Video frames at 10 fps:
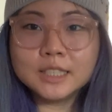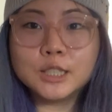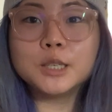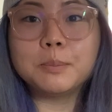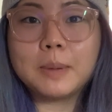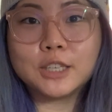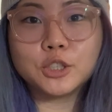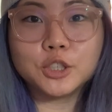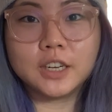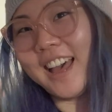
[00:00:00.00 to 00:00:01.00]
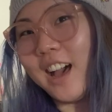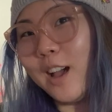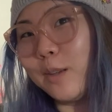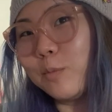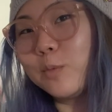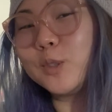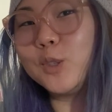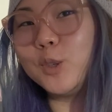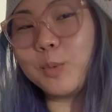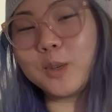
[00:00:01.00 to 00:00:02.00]
dimension. I'm
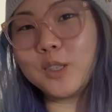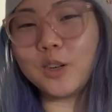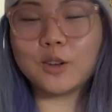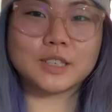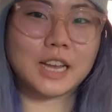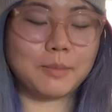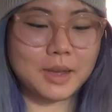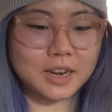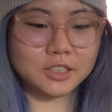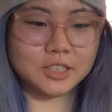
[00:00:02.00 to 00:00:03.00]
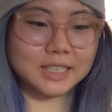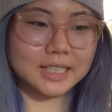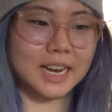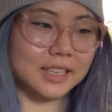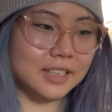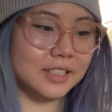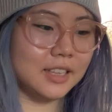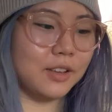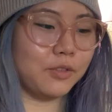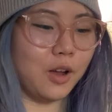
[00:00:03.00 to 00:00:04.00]
super stoked I managed to snag this
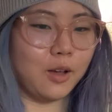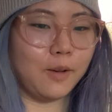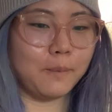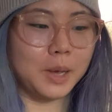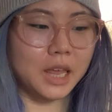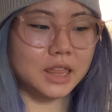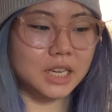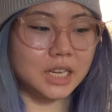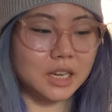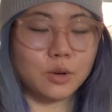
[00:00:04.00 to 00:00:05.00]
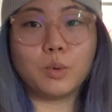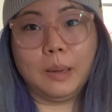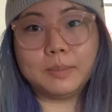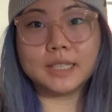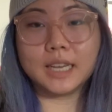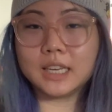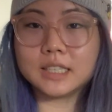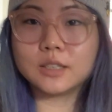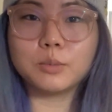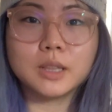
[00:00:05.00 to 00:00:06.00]
from the
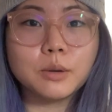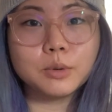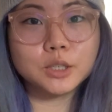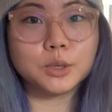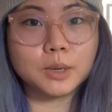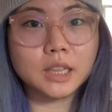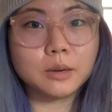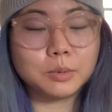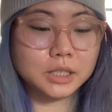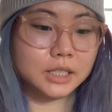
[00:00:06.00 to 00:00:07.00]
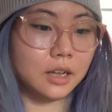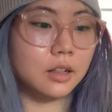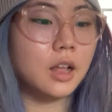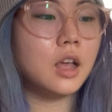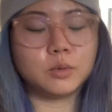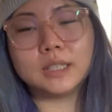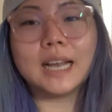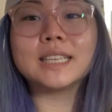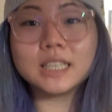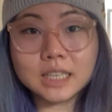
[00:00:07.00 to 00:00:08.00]
website when they were doing their pre-sale. Well,
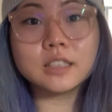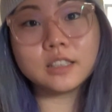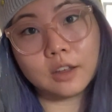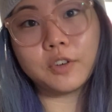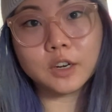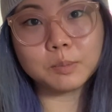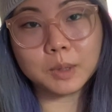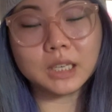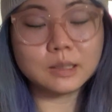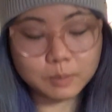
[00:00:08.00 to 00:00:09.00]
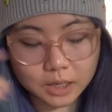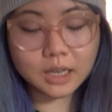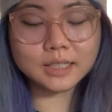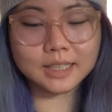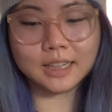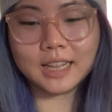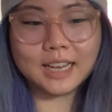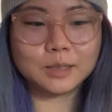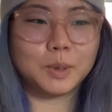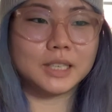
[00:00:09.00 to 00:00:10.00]
technically it's the first piece, but it's the
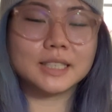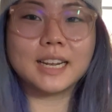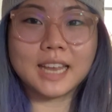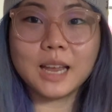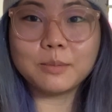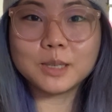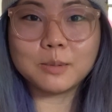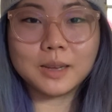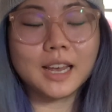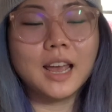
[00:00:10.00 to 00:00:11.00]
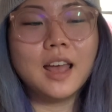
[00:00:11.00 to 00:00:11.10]
last piece that came to me